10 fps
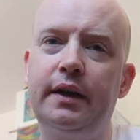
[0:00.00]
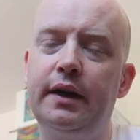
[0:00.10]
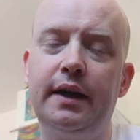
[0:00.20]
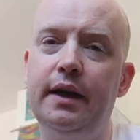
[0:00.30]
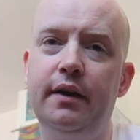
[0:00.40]

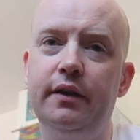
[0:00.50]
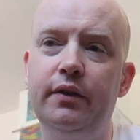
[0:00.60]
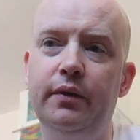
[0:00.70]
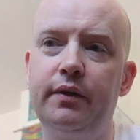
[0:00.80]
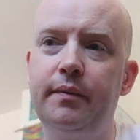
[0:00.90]
can't not
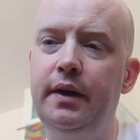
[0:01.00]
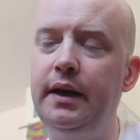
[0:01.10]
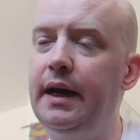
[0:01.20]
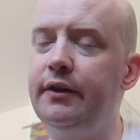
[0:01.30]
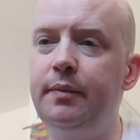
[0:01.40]
do it. It
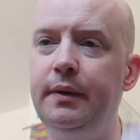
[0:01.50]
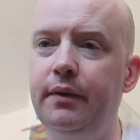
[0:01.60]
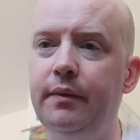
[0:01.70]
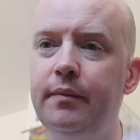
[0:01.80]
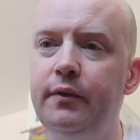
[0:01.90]
has to be
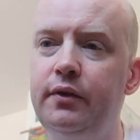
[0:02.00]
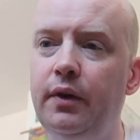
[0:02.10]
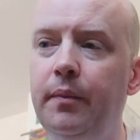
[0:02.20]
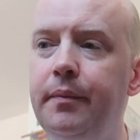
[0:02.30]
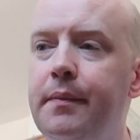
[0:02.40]
done.
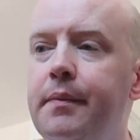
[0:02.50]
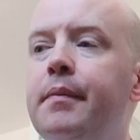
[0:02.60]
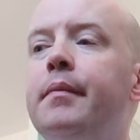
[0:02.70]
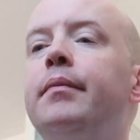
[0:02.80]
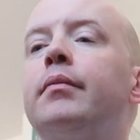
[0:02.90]
So
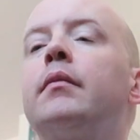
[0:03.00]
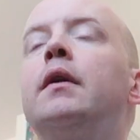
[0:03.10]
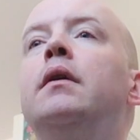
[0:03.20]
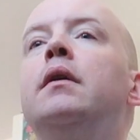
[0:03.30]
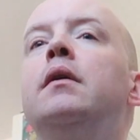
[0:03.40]

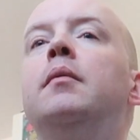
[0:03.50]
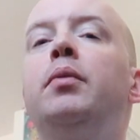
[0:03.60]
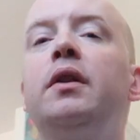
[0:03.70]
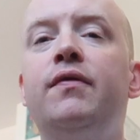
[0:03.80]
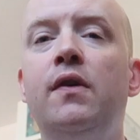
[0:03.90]

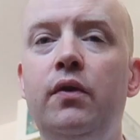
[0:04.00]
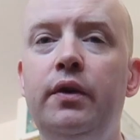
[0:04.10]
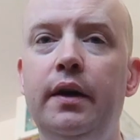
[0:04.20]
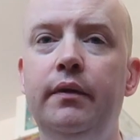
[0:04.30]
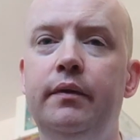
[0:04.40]
put the phone
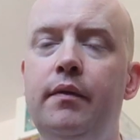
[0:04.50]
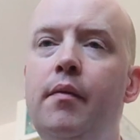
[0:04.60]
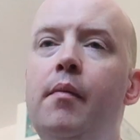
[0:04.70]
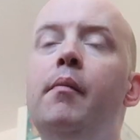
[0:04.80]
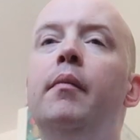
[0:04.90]
down,
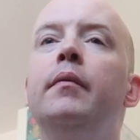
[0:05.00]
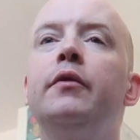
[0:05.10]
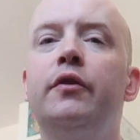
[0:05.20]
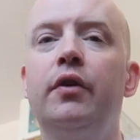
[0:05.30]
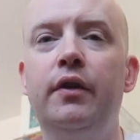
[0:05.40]

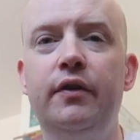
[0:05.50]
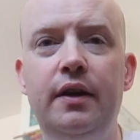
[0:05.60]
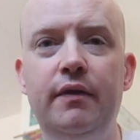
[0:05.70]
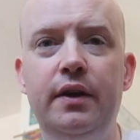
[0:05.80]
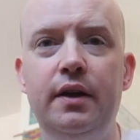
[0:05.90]
turn the
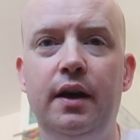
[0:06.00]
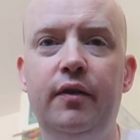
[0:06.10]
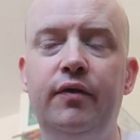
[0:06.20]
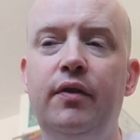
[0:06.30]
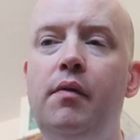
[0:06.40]
TV
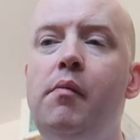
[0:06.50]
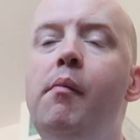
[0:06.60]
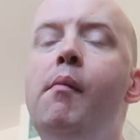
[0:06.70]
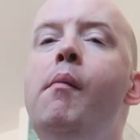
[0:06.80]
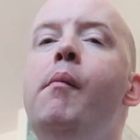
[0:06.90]
off,
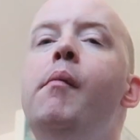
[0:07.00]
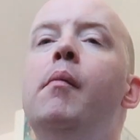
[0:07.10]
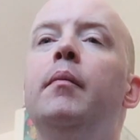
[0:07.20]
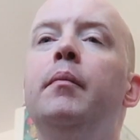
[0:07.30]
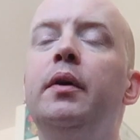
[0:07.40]

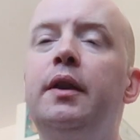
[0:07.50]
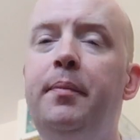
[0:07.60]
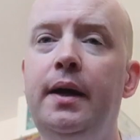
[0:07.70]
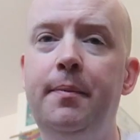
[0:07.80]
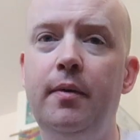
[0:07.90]
put the
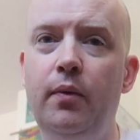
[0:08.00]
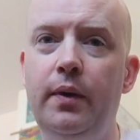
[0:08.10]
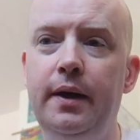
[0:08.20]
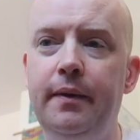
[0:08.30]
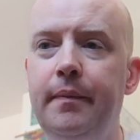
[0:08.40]
paper
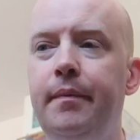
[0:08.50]
away,